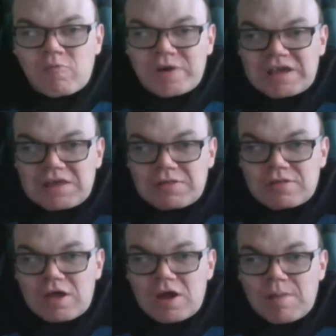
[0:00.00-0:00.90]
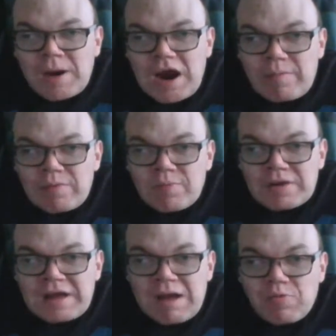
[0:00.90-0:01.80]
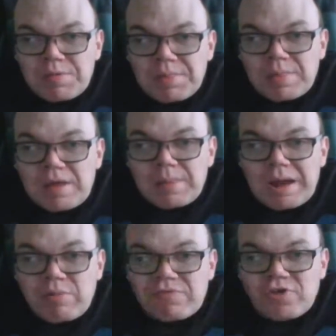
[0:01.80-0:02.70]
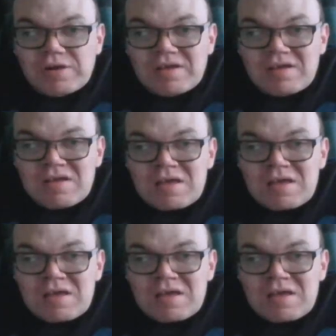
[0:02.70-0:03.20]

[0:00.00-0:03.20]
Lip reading: Ricky's apartment when Catwoman and Nightwing tried to